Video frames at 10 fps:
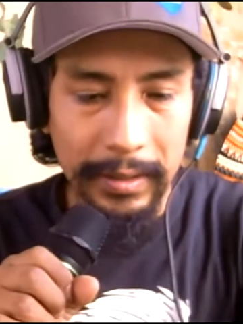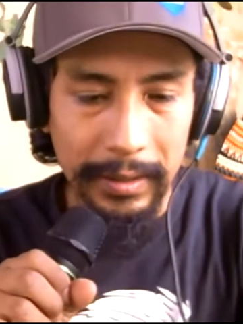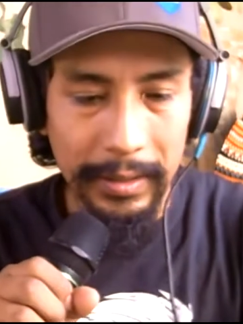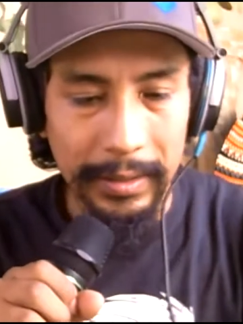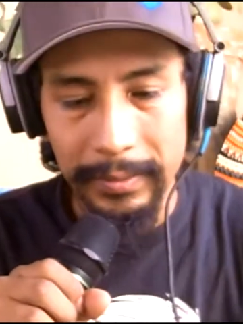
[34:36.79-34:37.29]

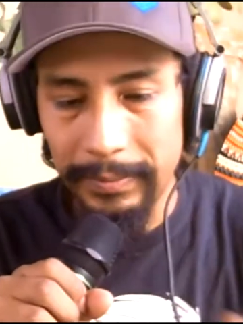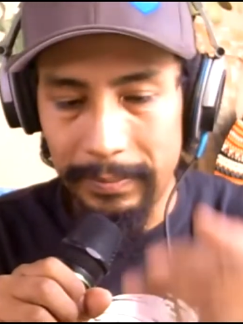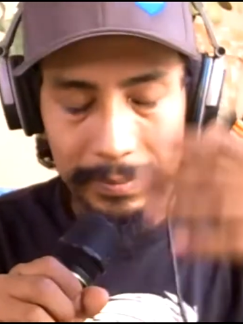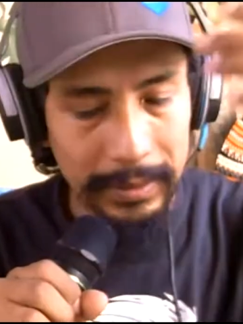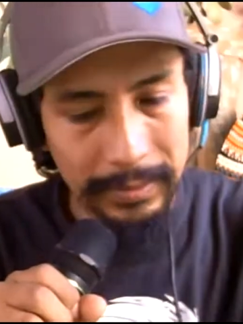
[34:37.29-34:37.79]
Uh,
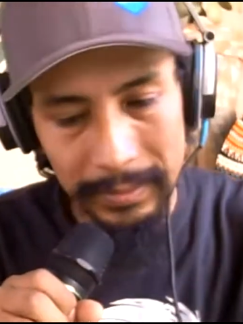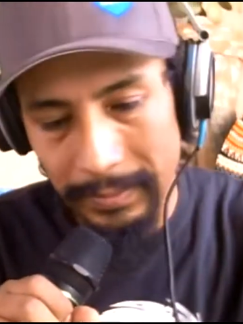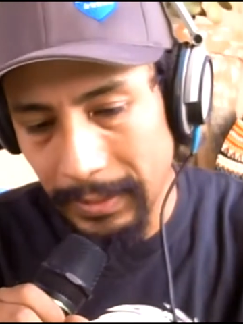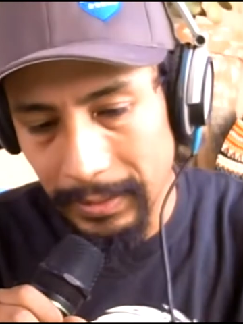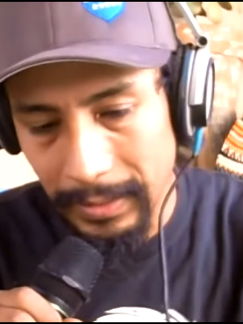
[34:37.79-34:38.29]

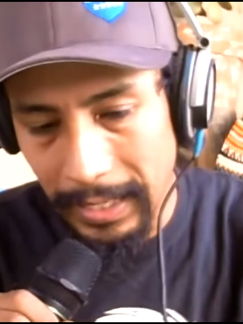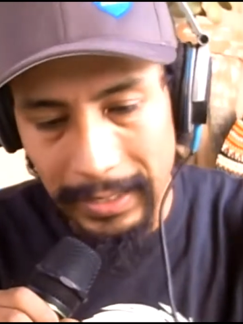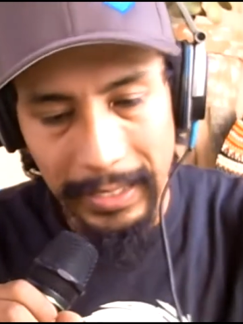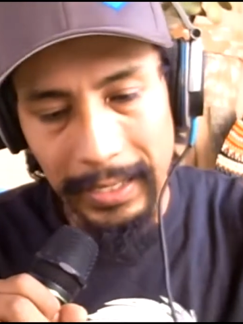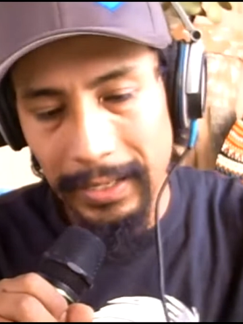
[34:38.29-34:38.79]

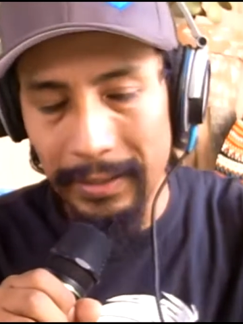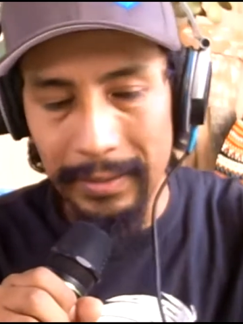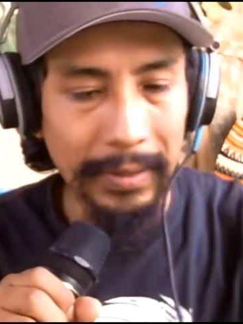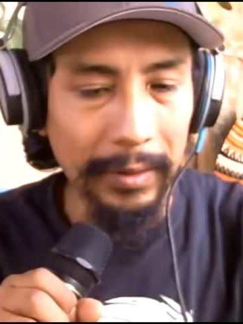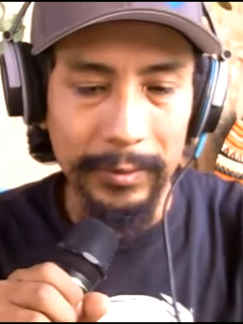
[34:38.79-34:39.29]
Adele,
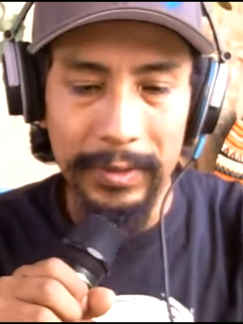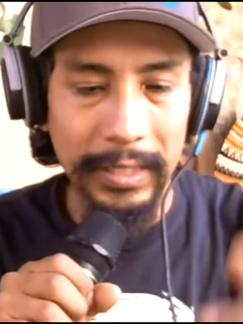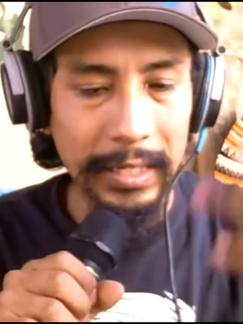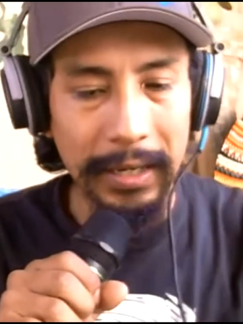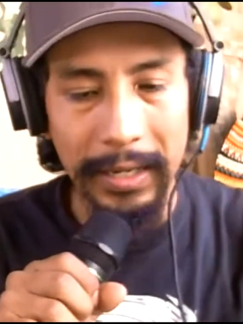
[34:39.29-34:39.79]

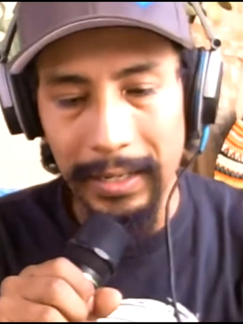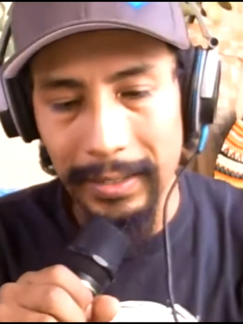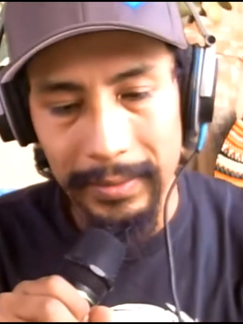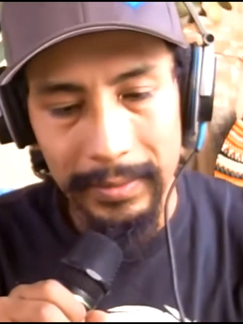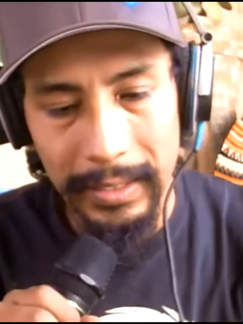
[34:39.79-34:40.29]
Agustina,
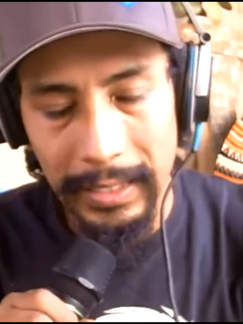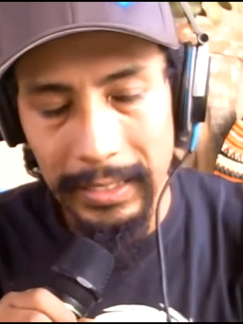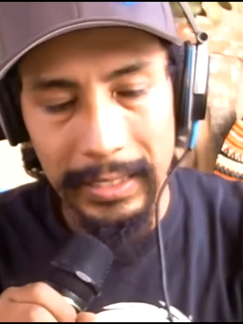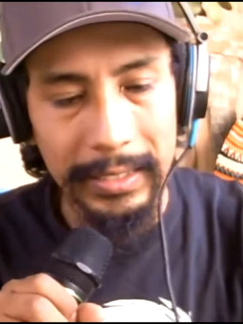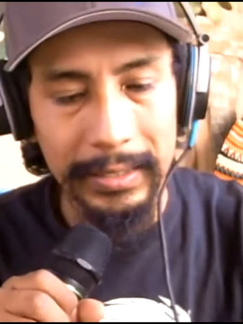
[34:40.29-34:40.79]

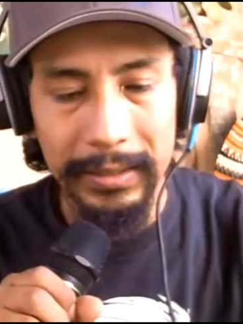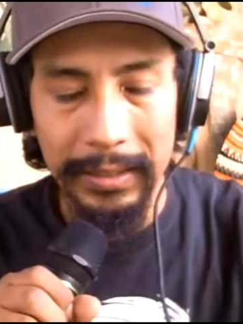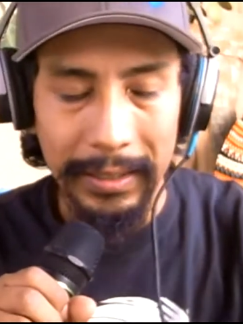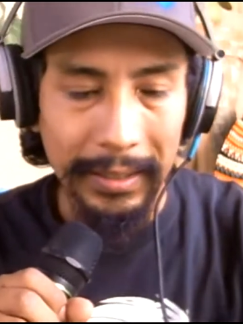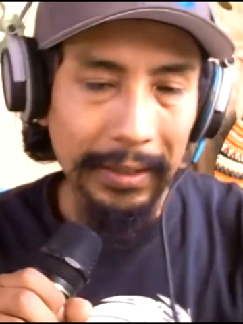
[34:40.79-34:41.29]
Liz,
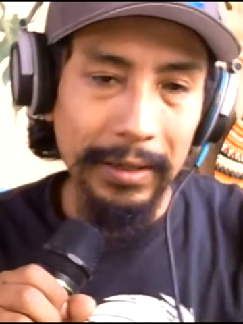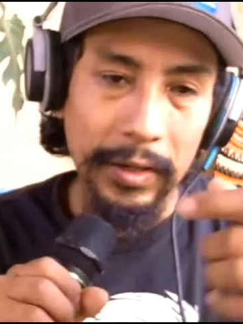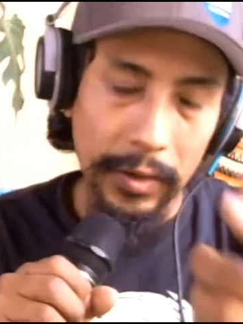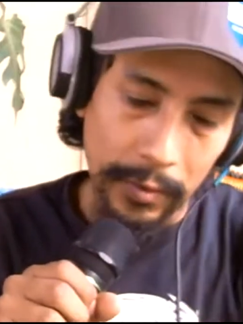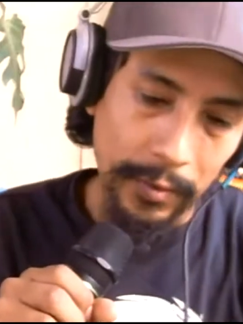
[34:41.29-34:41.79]

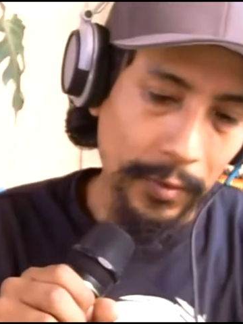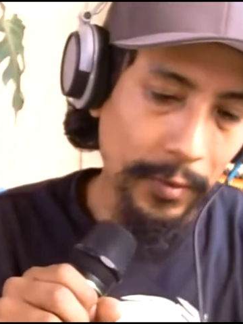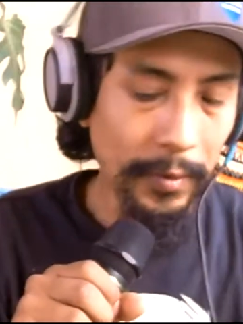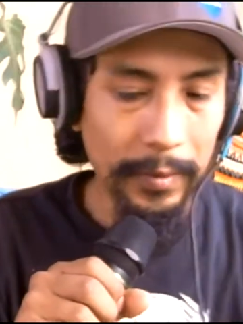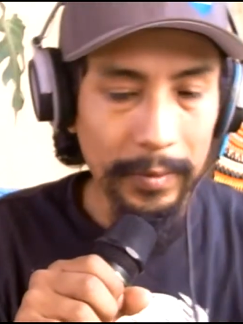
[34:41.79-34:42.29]
you
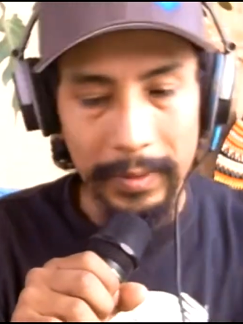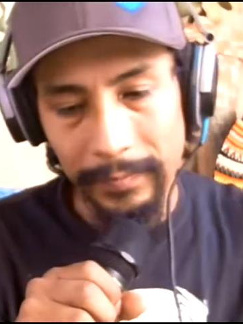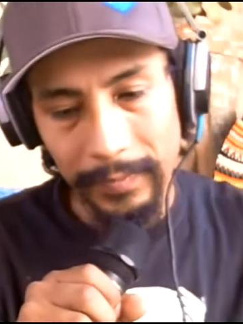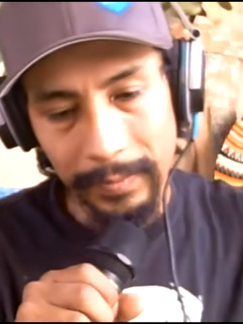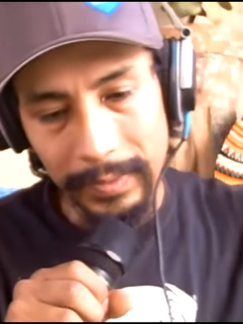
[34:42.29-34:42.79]

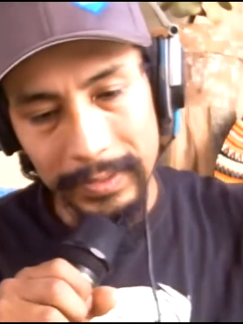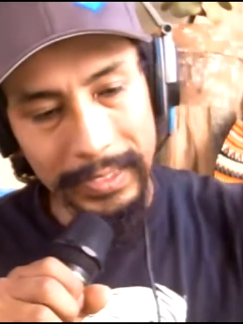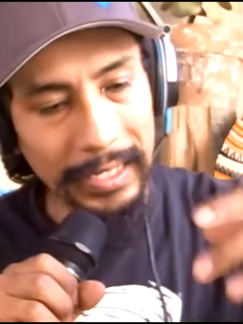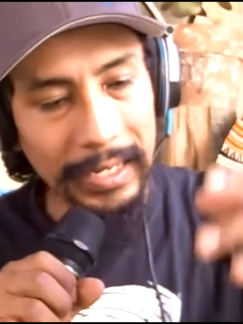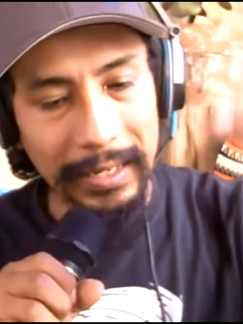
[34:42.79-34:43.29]
from
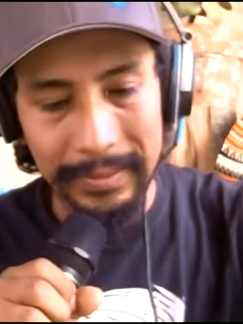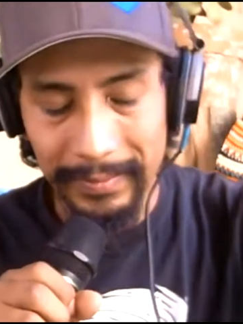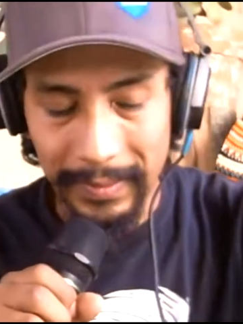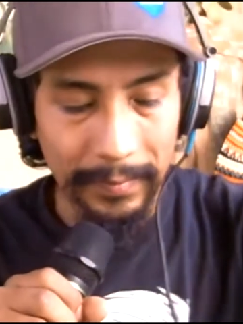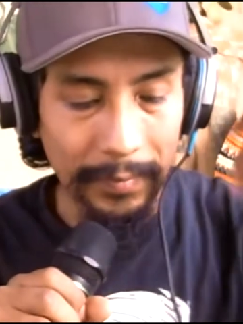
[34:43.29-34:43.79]
Brazil,
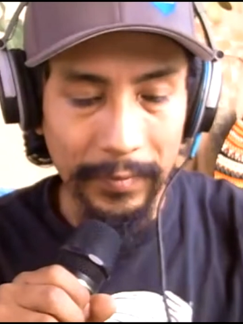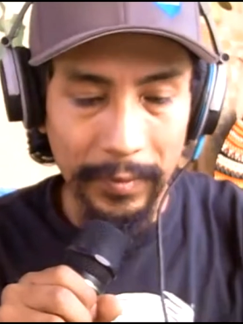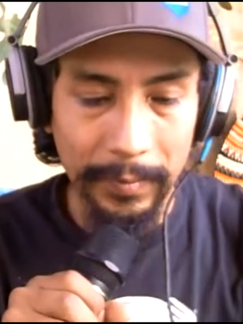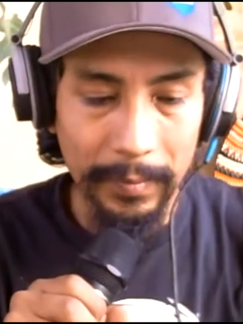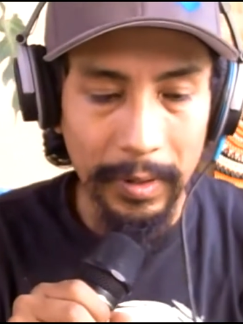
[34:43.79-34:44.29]

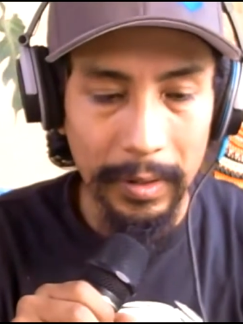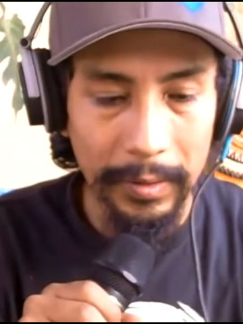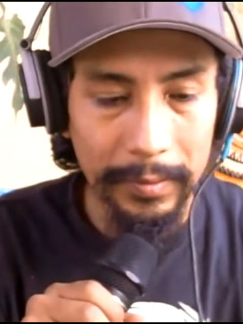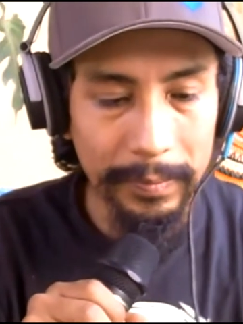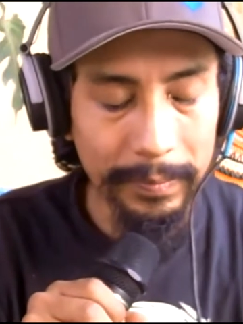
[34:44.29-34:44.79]
from a
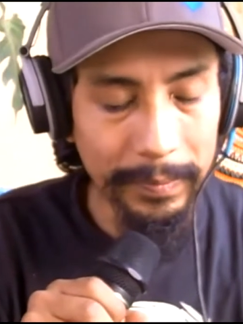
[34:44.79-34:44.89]
lot of